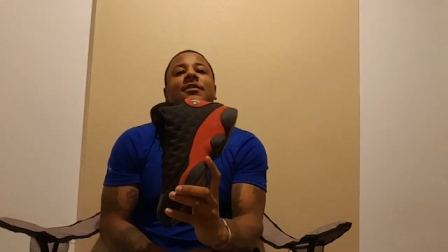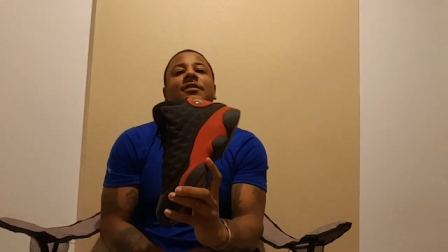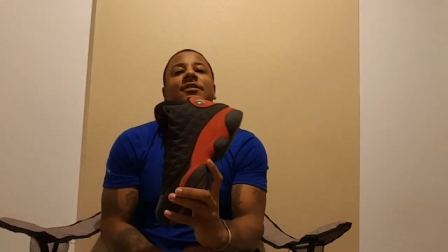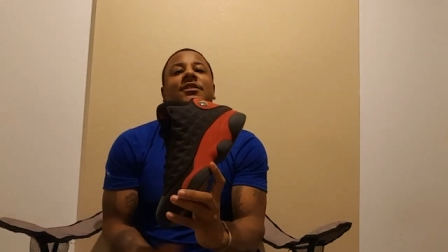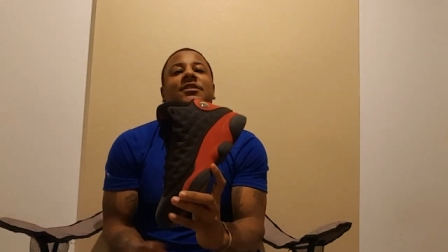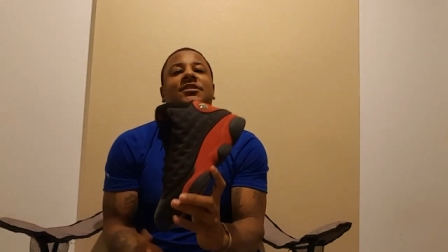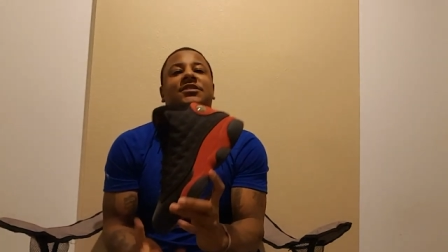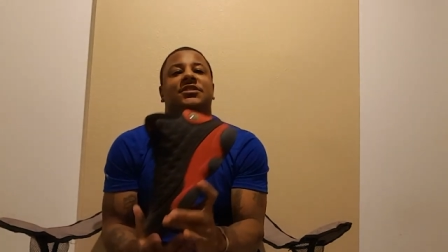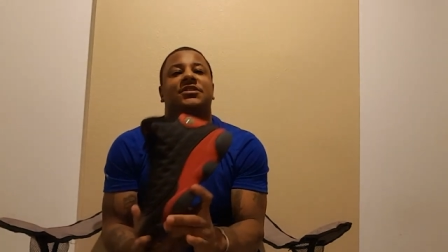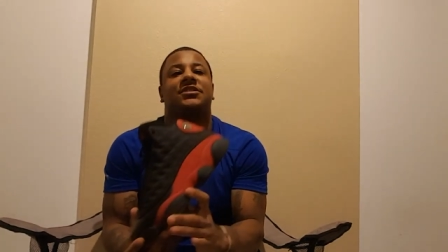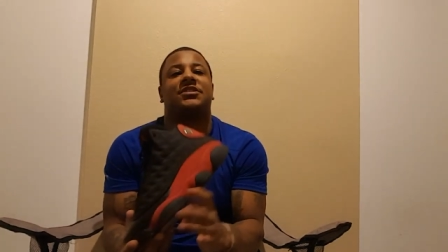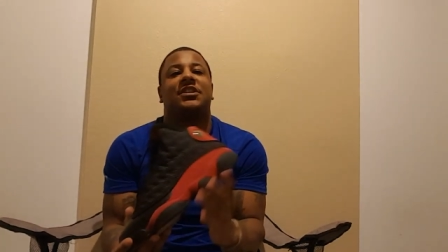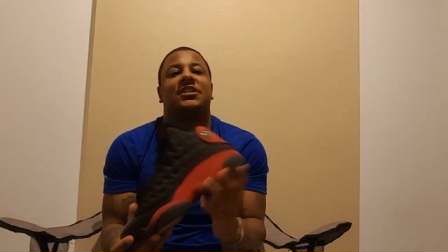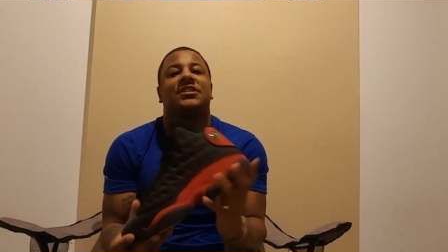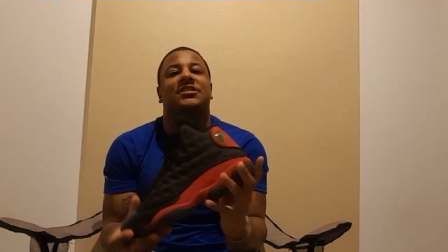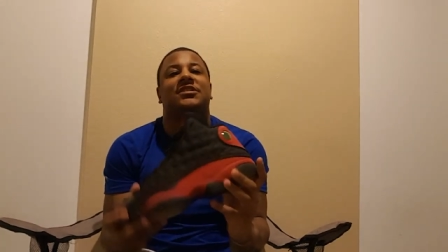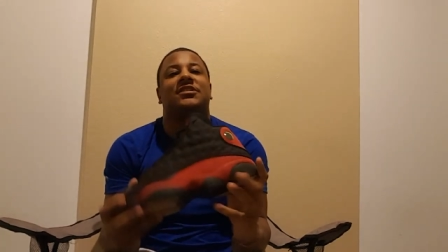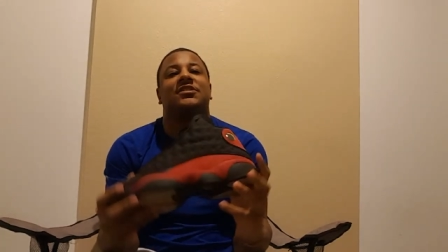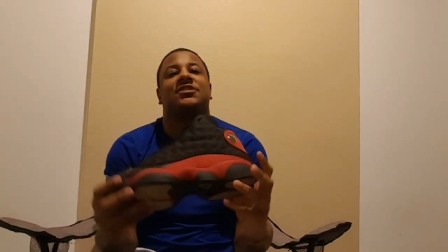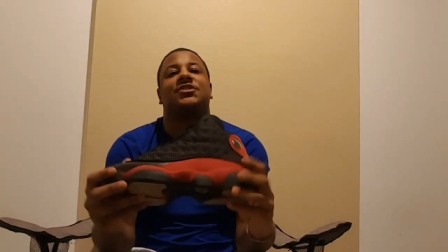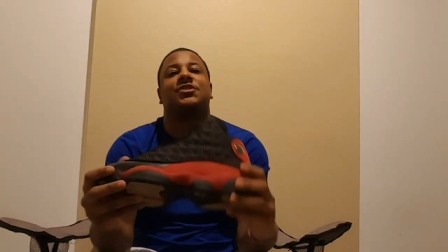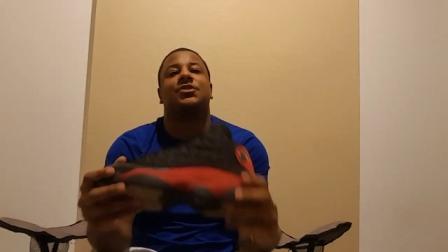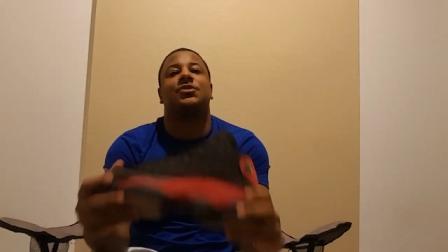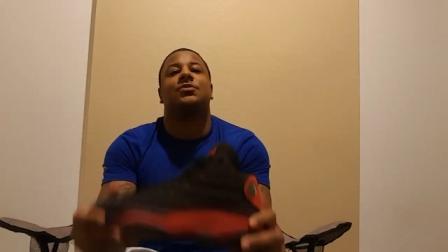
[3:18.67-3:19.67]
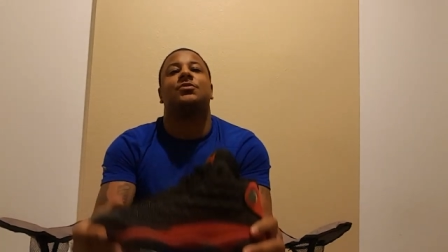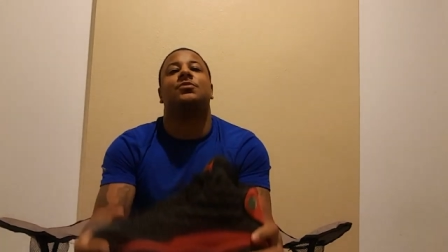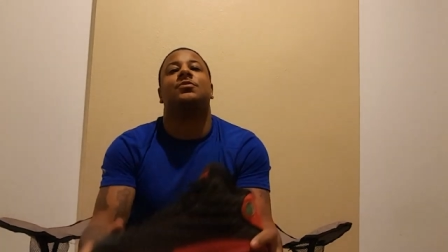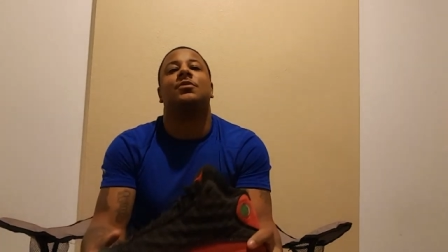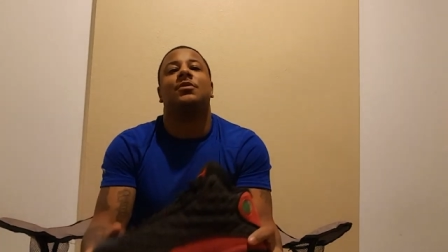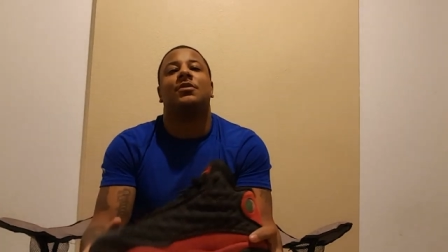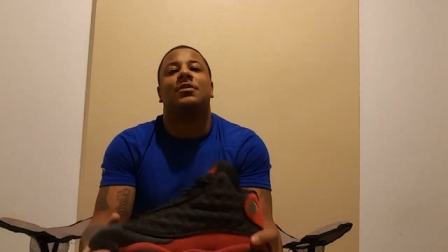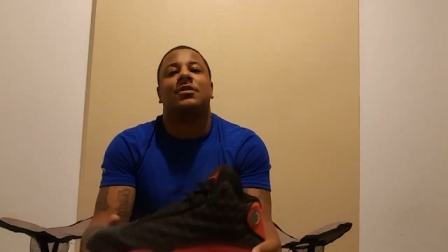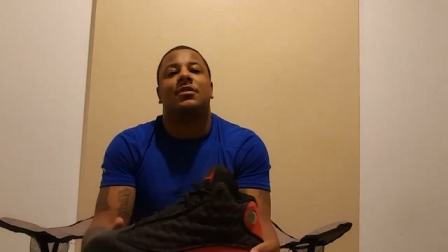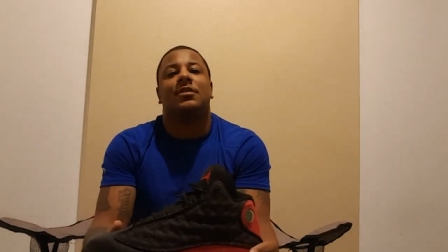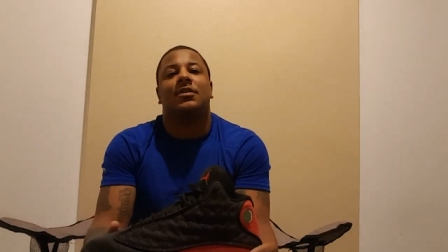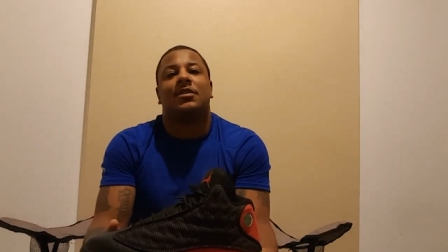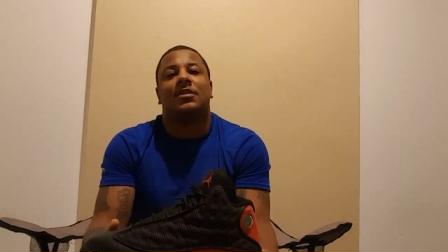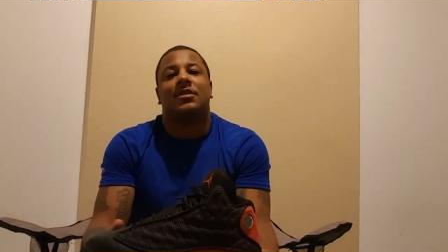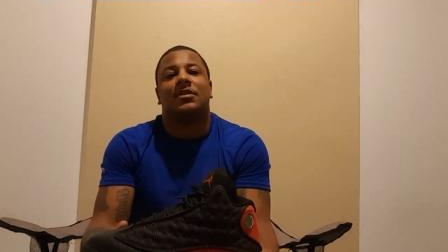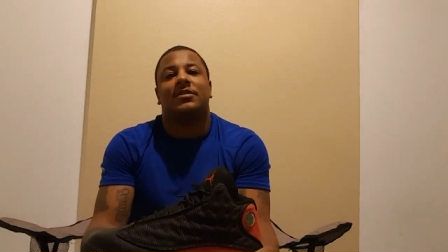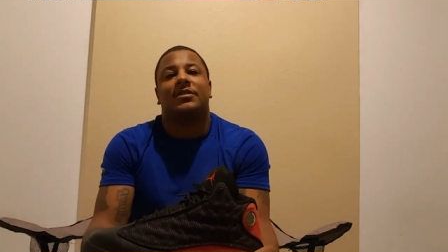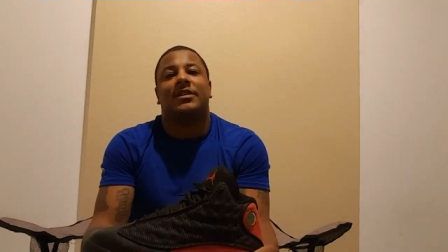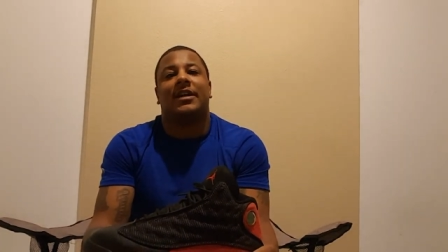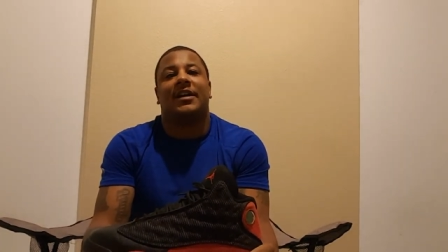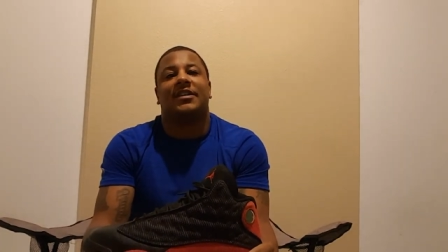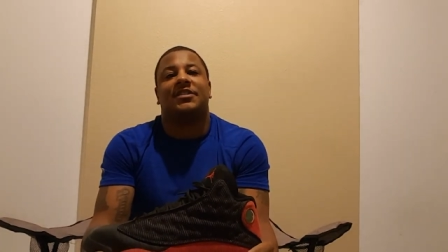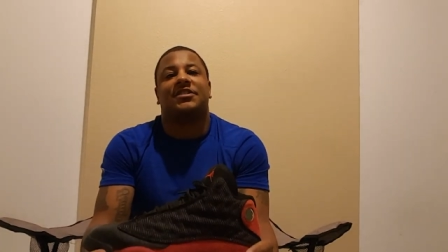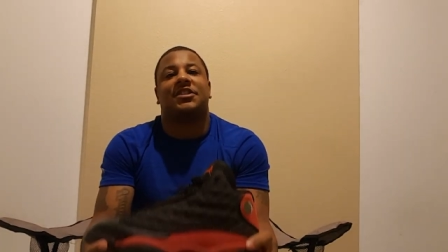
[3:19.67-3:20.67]
This is just the shoe
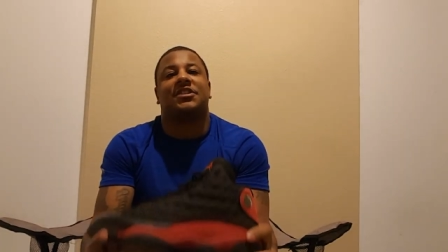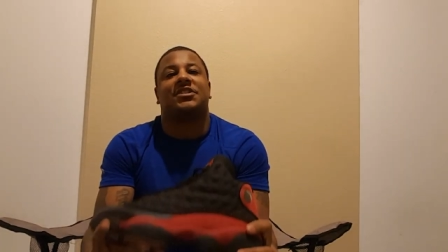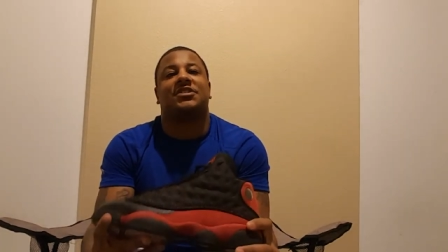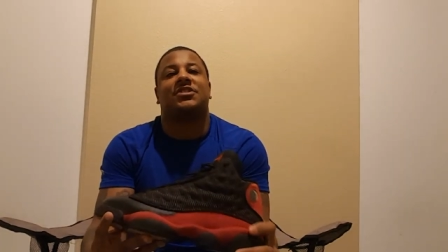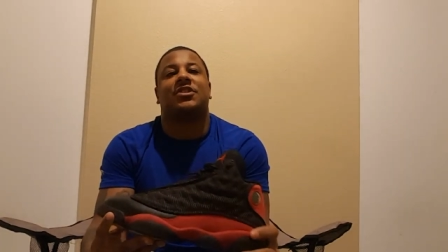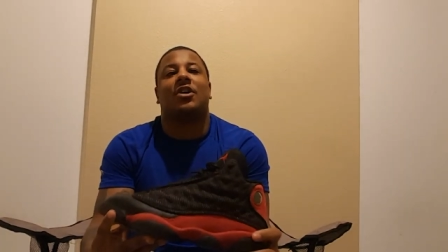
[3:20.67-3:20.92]
that just